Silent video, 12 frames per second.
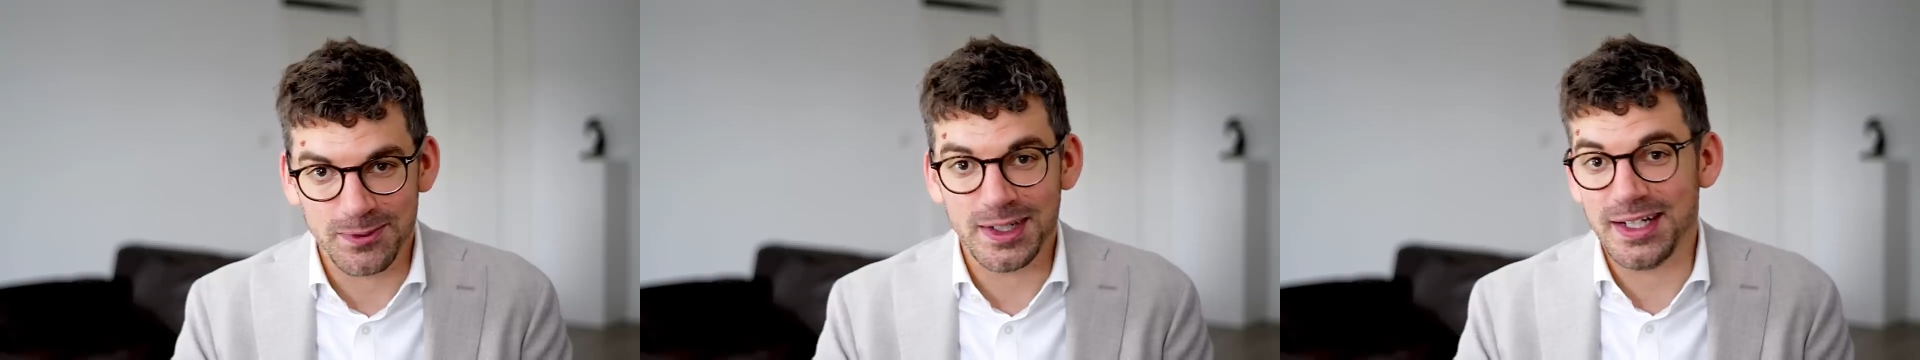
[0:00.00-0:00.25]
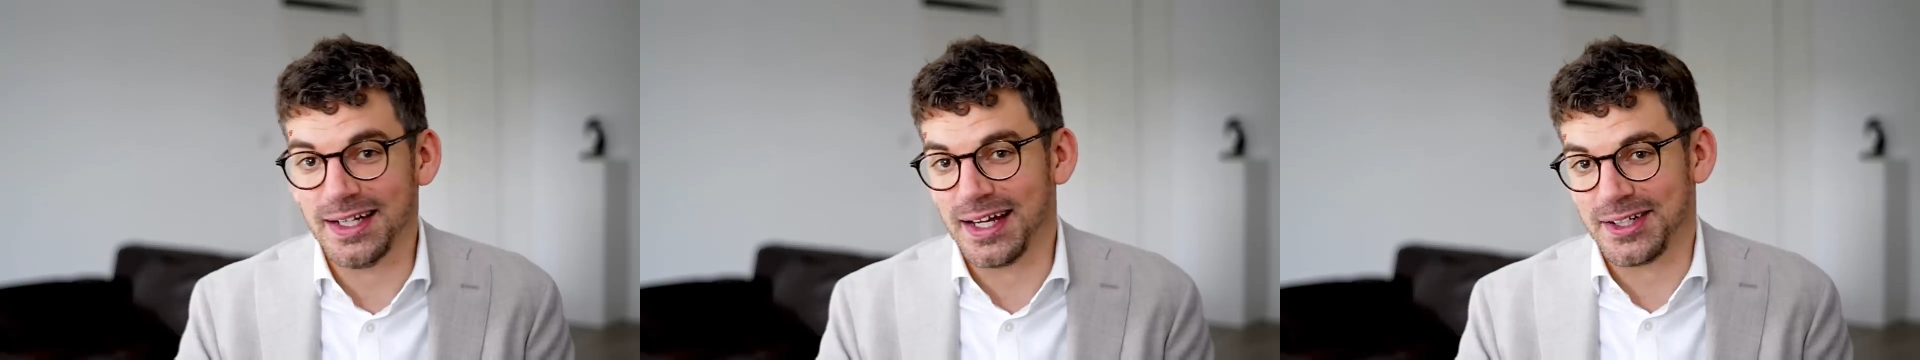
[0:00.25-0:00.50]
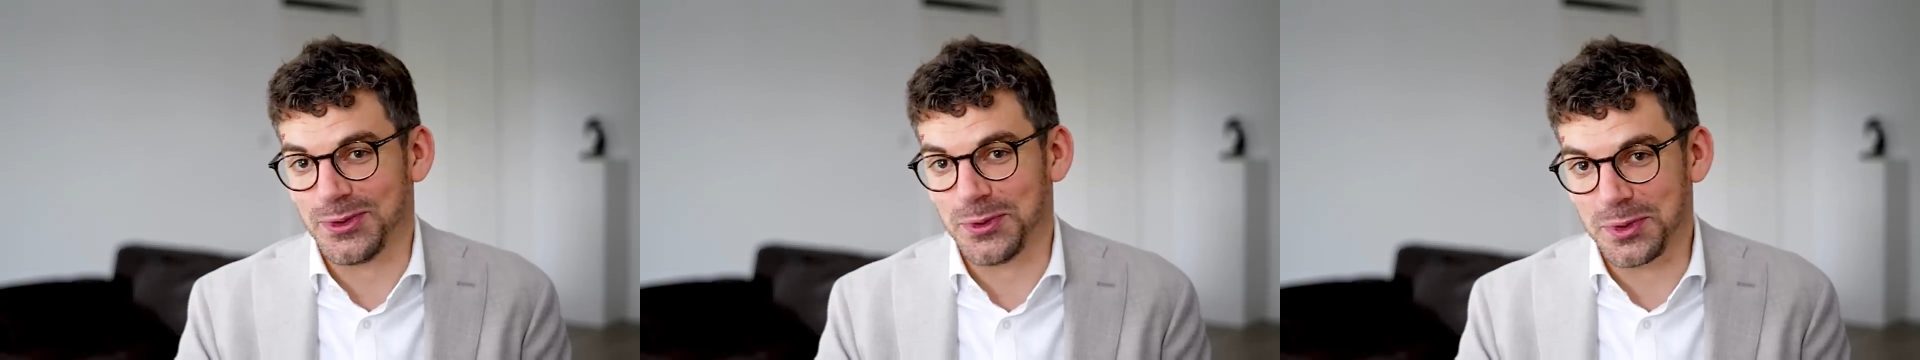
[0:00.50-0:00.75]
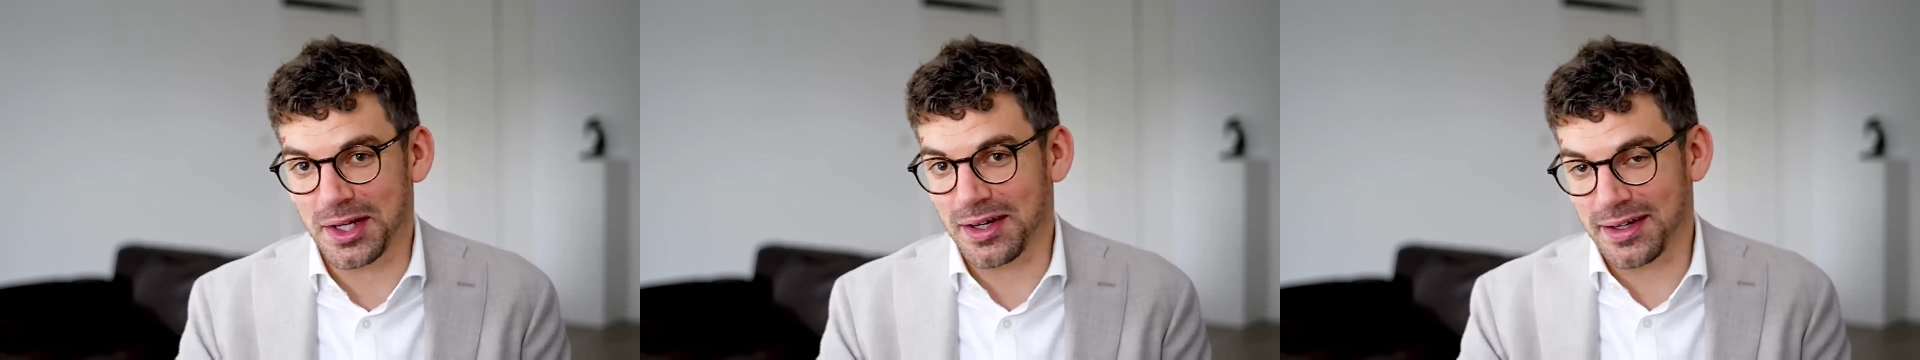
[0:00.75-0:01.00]
that really let
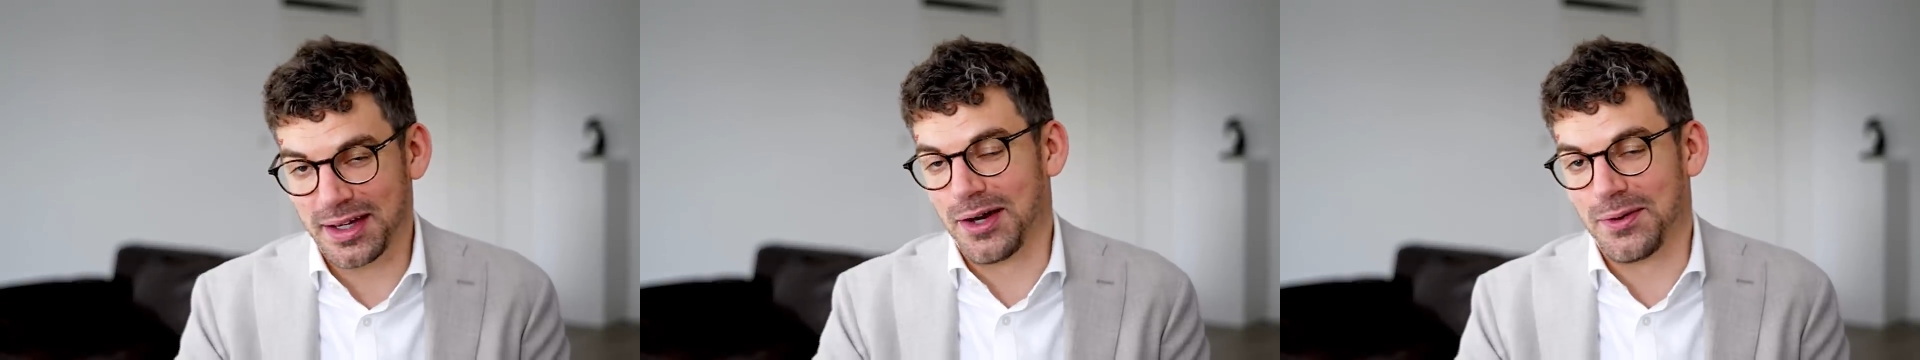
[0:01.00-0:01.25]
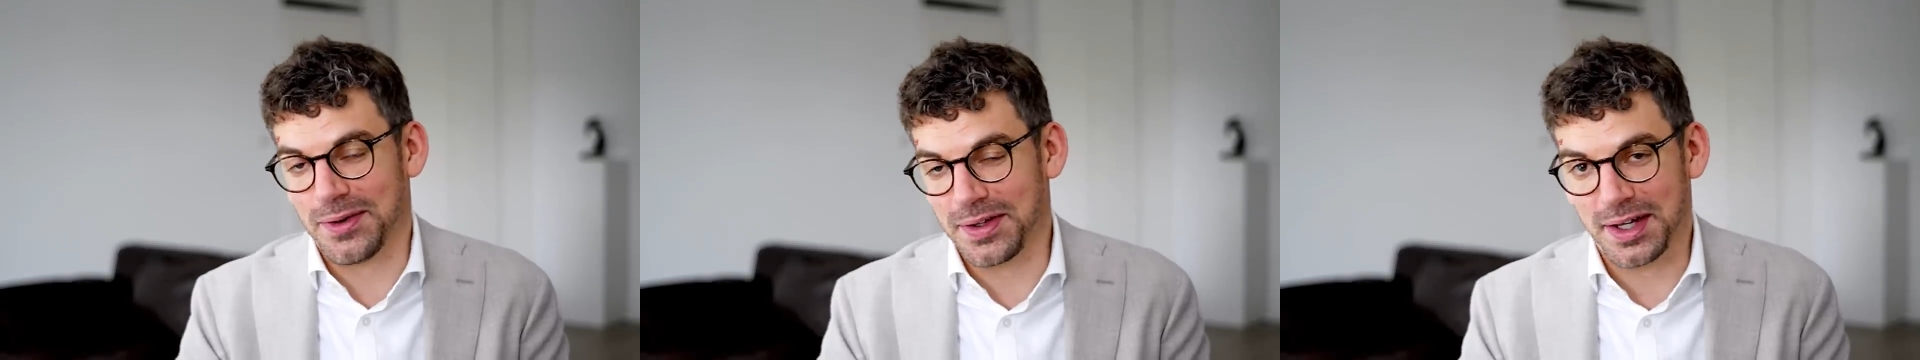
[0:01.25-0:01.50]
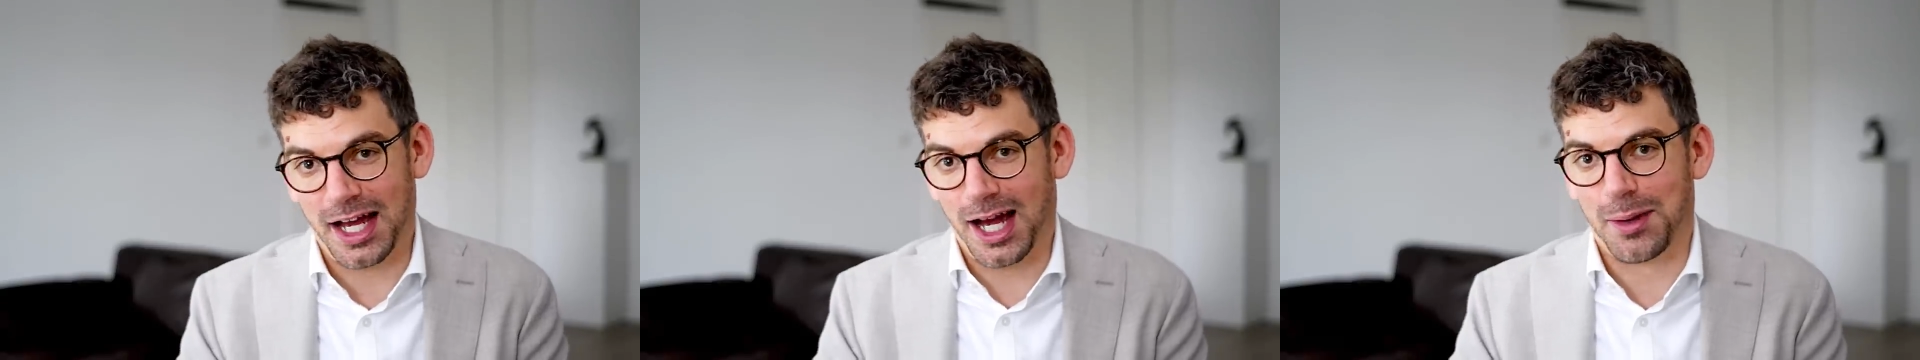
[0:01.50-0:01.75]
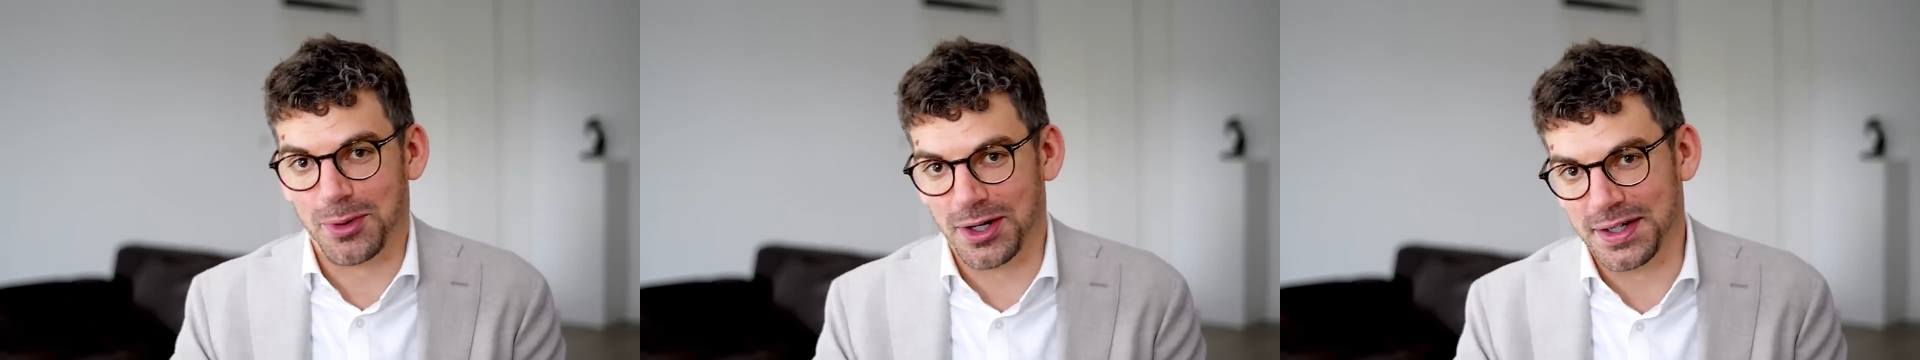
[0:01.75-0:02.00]
you carry the
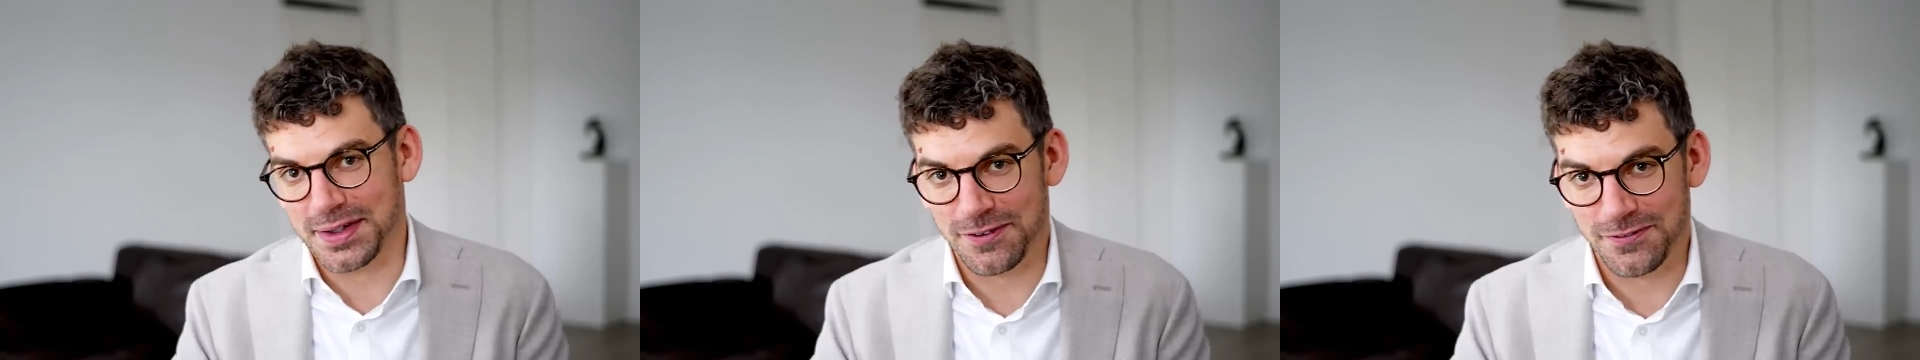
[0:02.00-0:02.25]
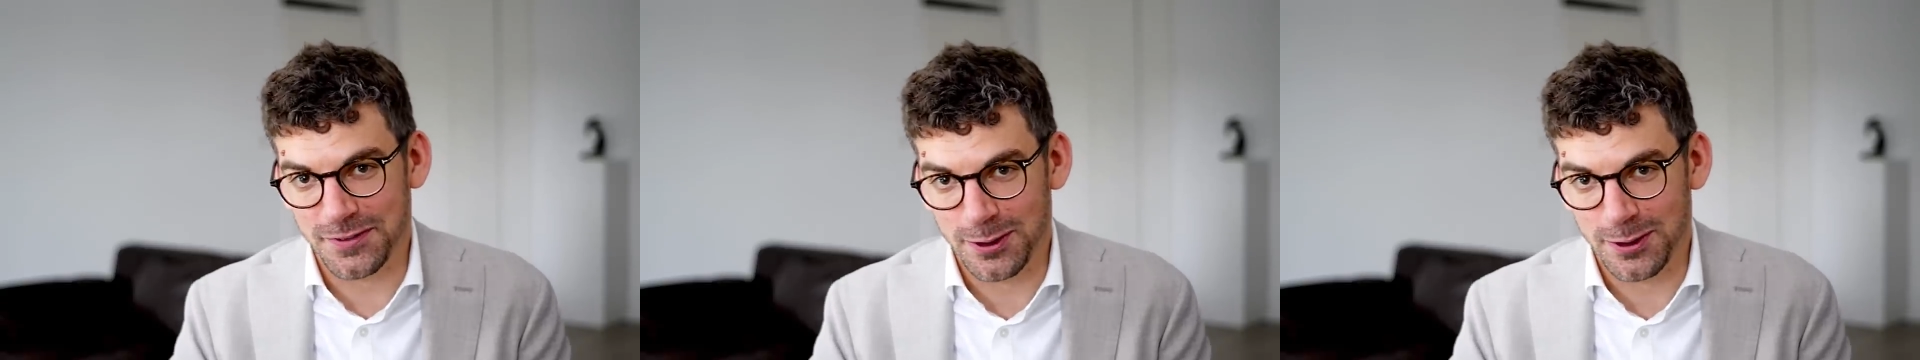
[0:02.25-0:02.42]
camera and the